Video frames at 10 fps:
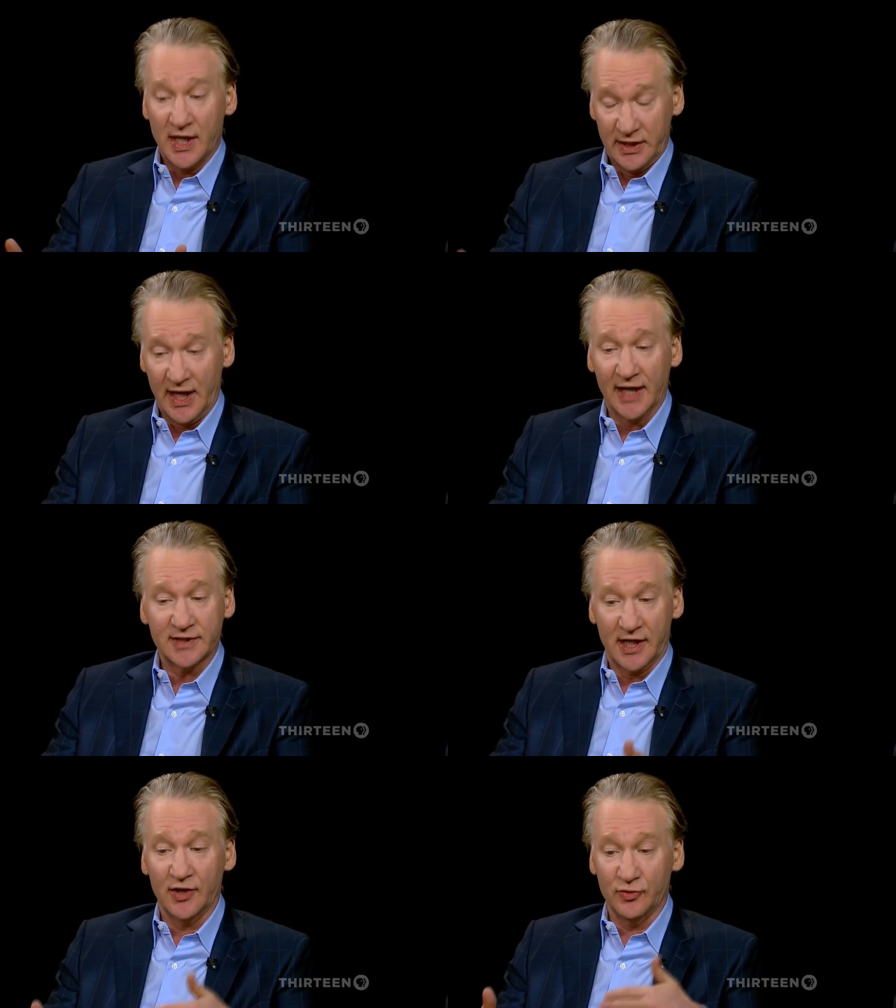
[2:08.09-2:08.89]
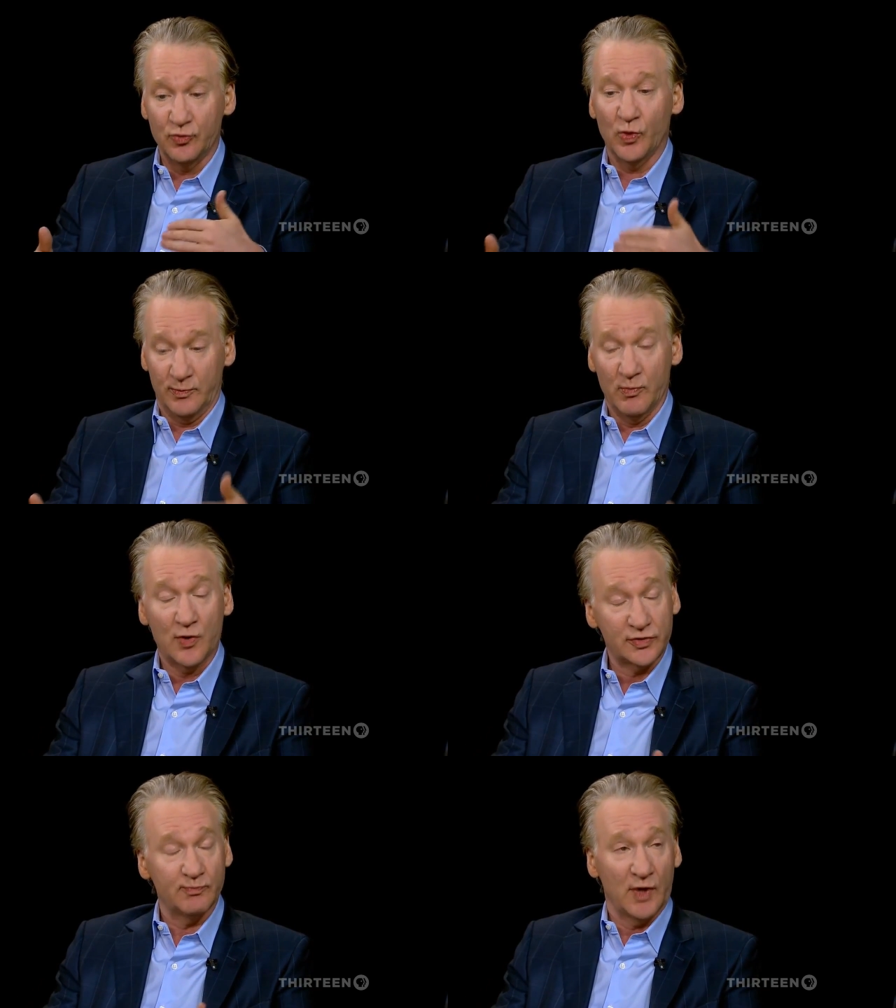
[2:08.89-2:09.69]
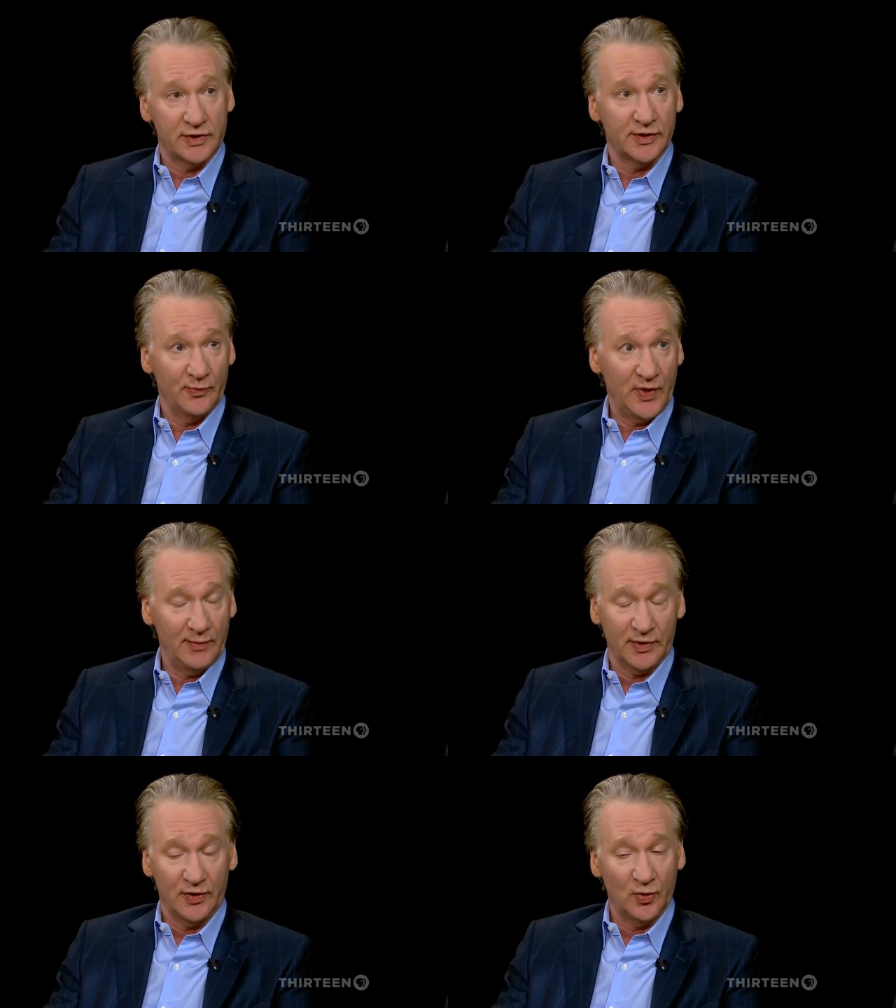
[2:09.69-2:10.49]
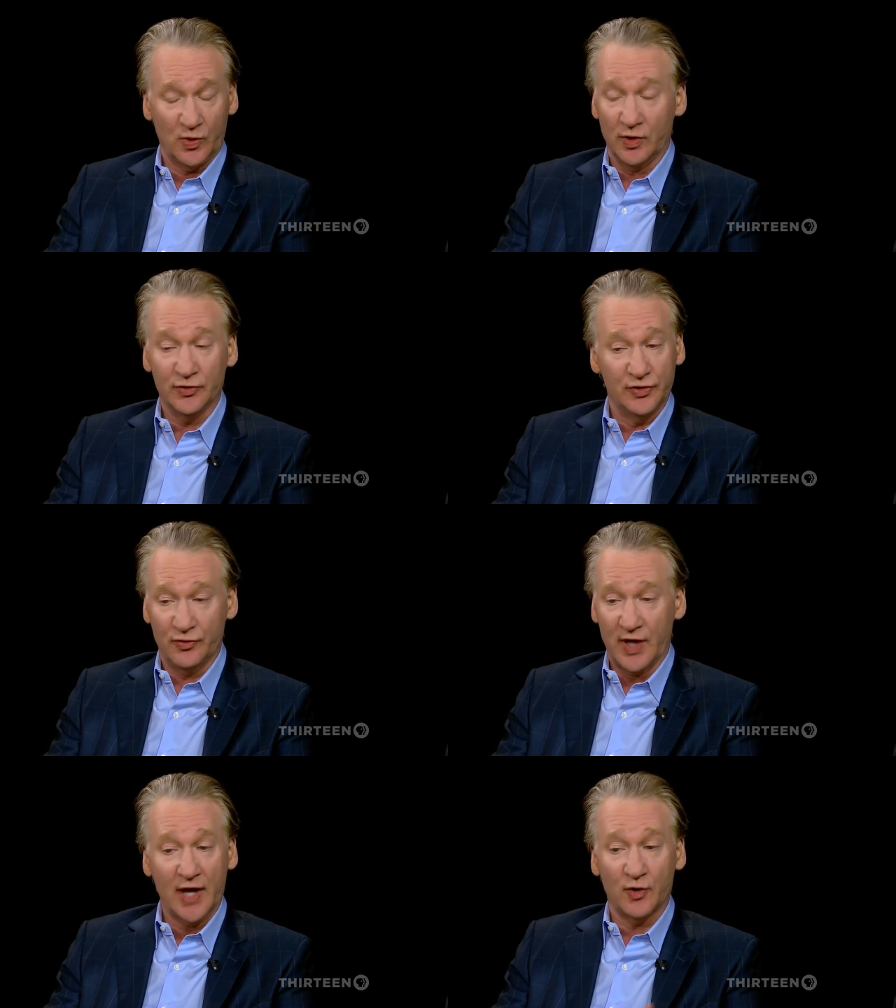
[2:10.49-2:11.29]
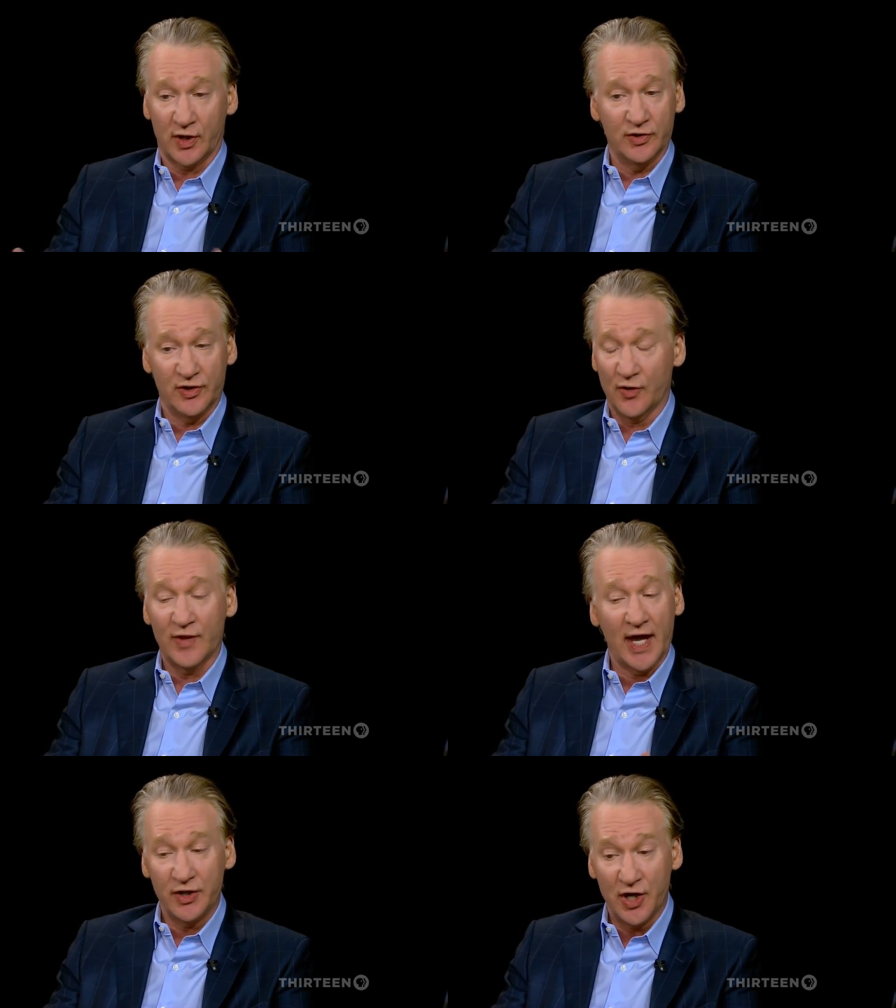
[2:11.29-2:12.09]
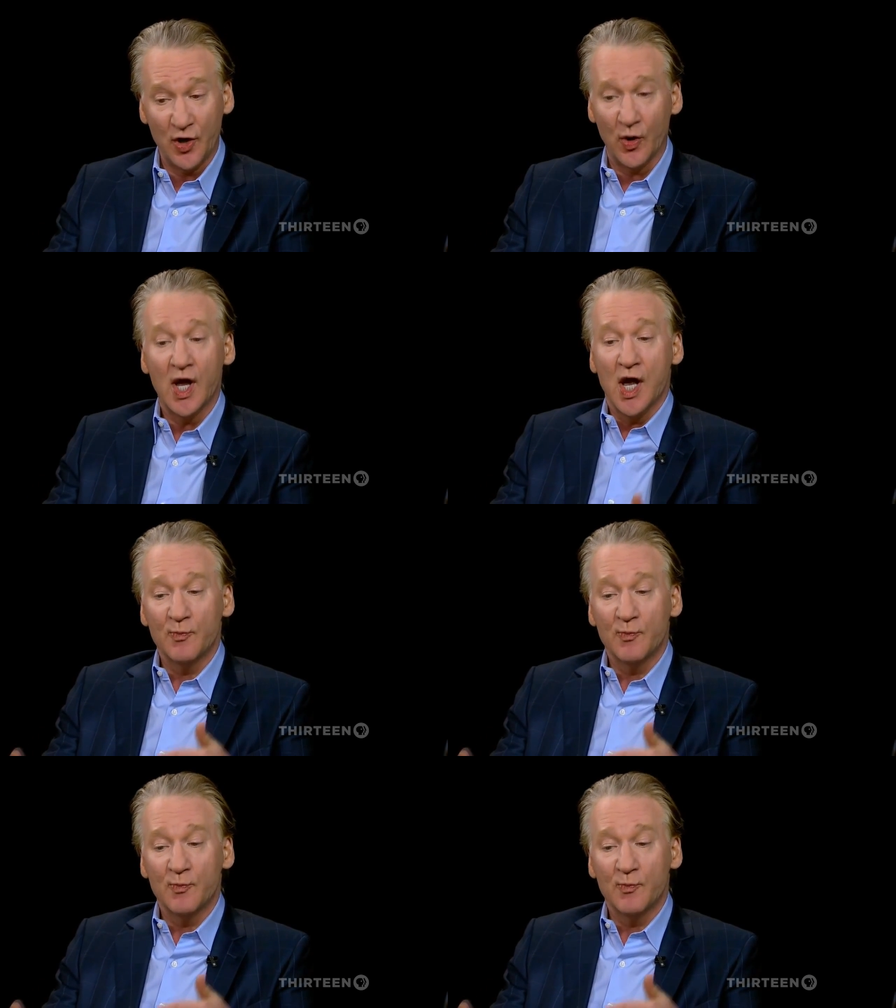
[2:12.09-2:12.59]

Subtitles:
Yes. And would most Muslim people in the world do that or condone that? No.